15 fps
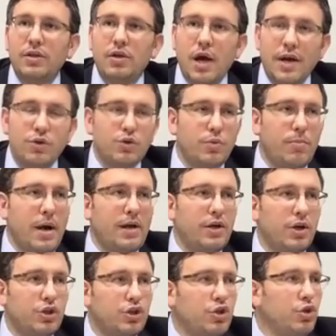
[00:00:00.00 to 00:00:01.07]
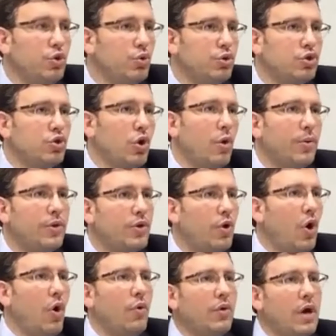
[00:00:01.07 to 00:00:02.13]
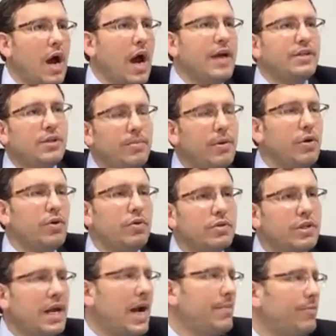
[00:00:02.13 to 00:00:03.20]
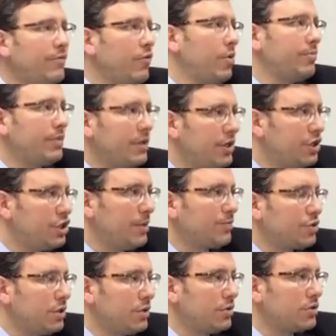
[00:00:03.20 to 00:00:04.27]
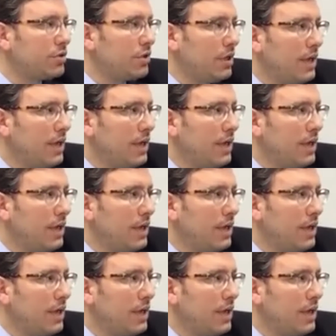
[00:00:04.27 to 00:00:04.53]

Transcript: God is reminding us, you saw with your own eyes the miracles that I performed to the Egyptians.